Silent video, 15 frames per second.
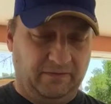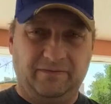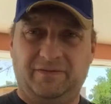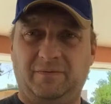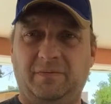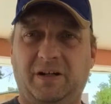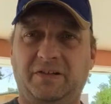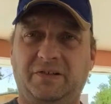
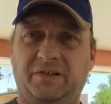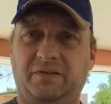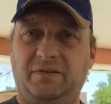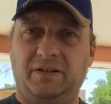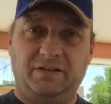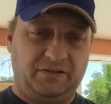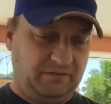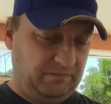from my
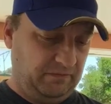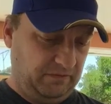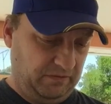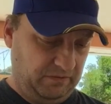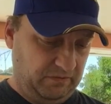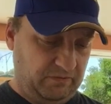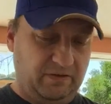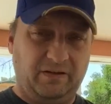generation
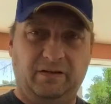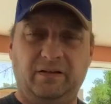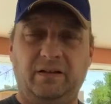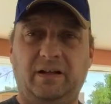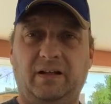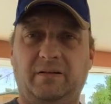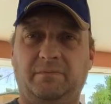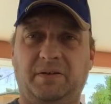when
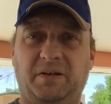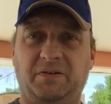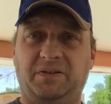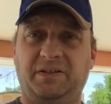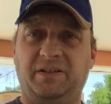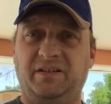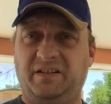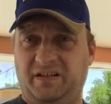
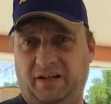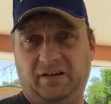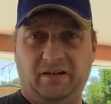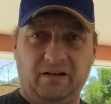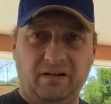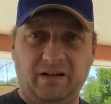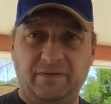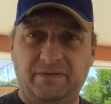parents didn't
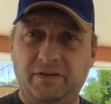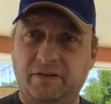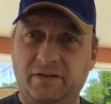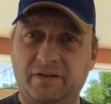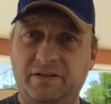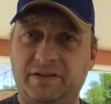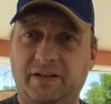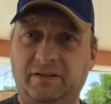care if you
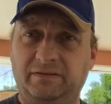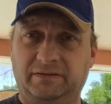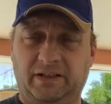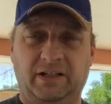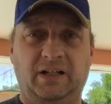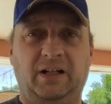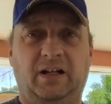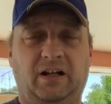hurt yourself.
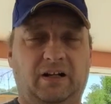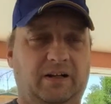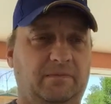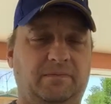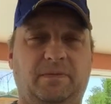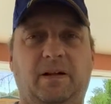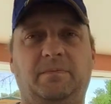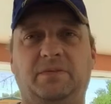
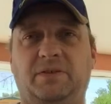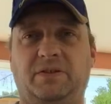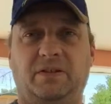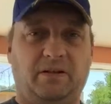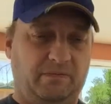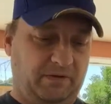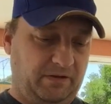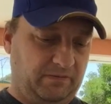I'm used to
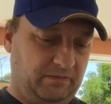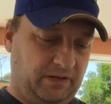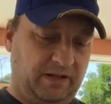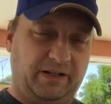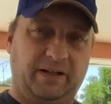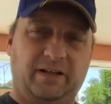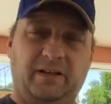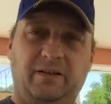not
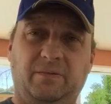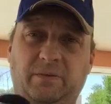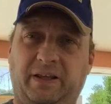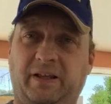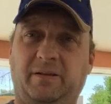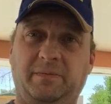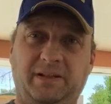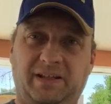riding with a
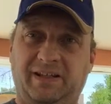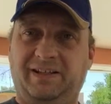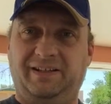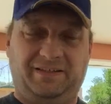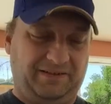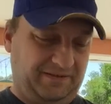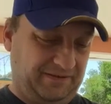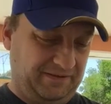helmet,
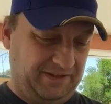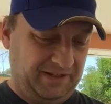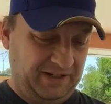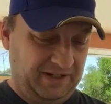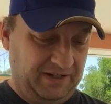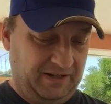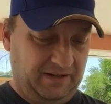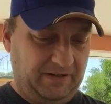so
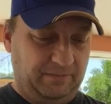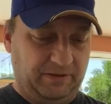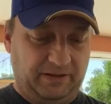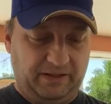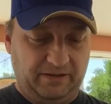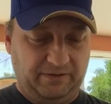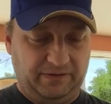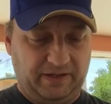
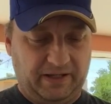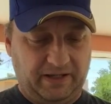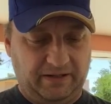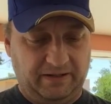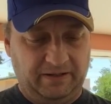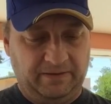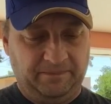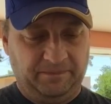but there's that.